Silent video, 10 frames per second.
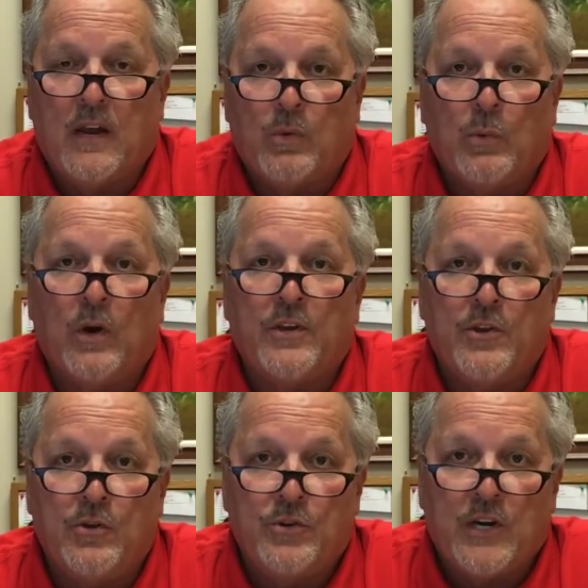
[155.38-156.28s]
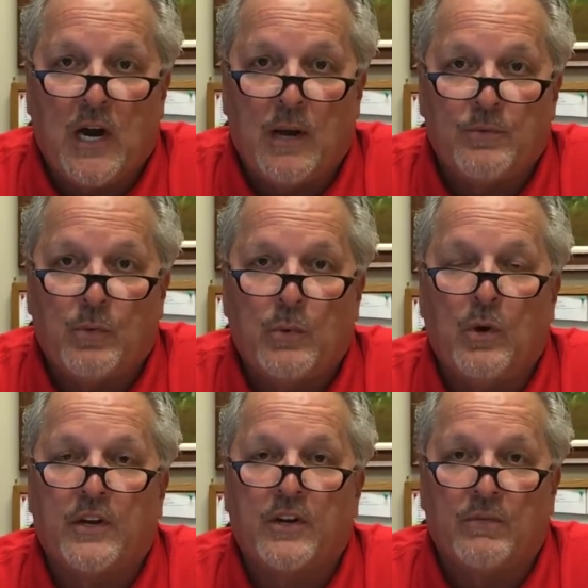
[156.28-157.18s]
We want new jobs, we
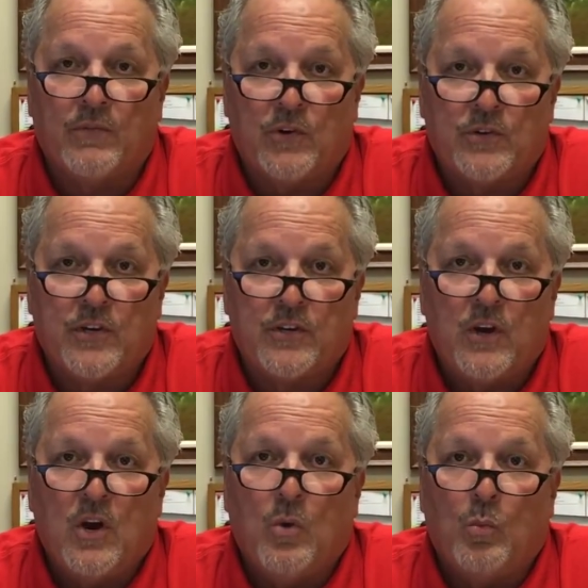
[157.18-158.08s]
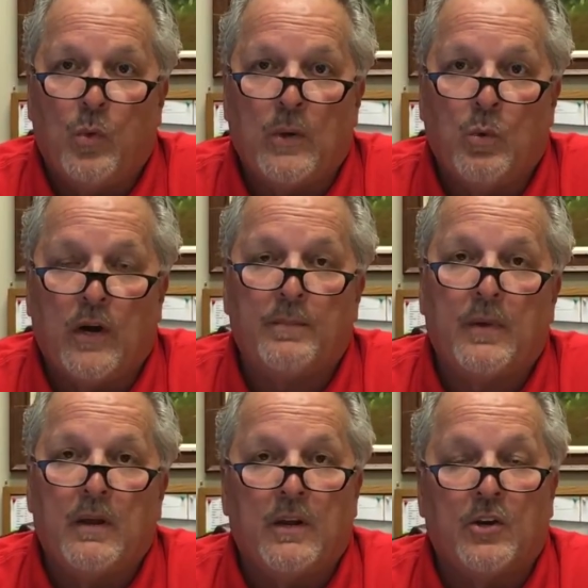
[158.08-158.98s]
want conversions, we want
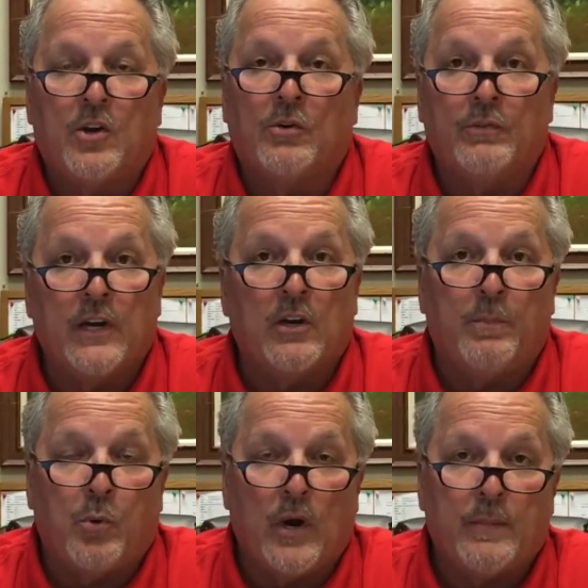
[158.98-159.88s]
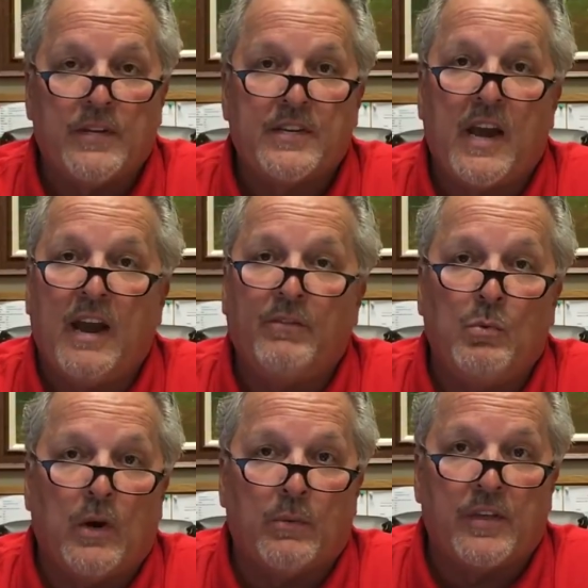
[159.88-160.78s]
career appointments
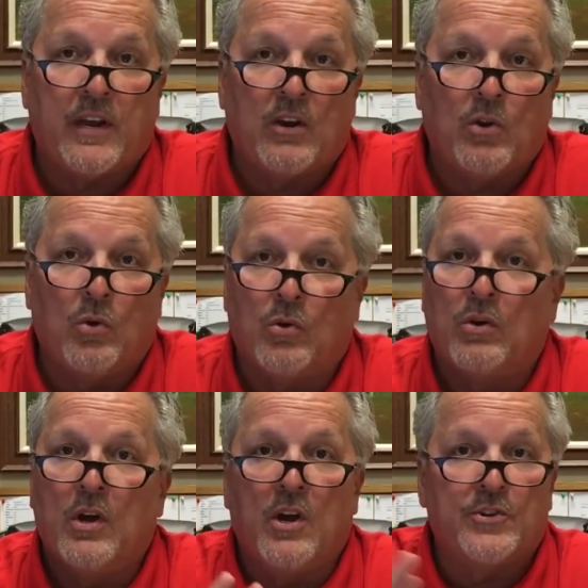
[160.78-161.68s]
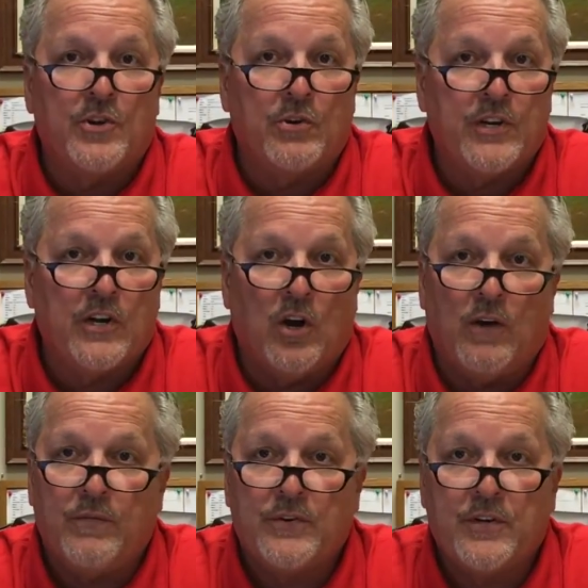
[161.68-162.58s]
everywhere within our local associate
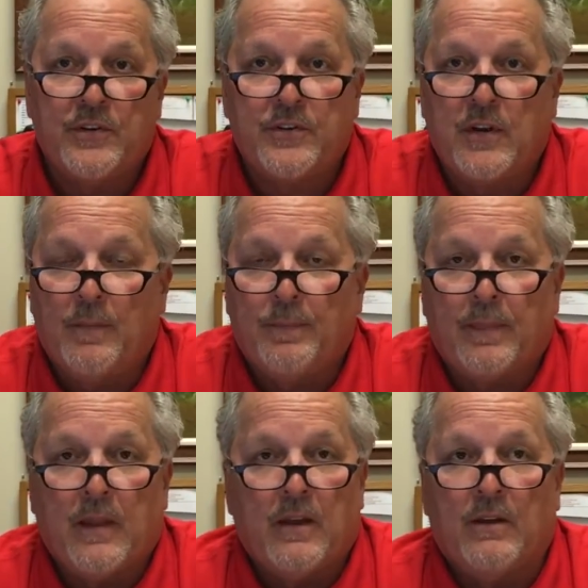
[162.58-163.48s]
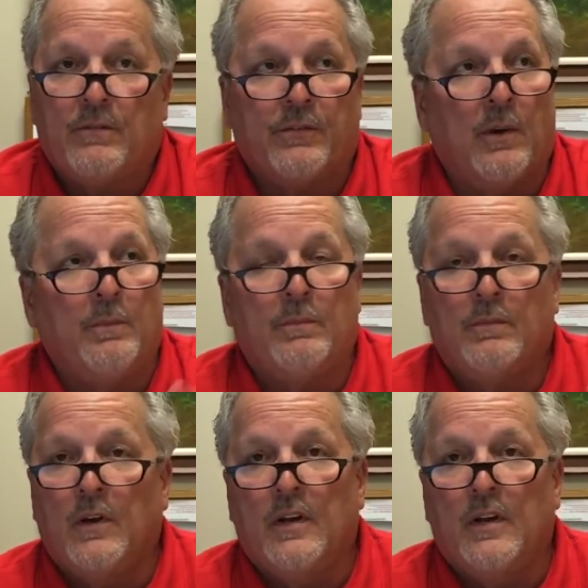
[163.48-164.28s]
offices, from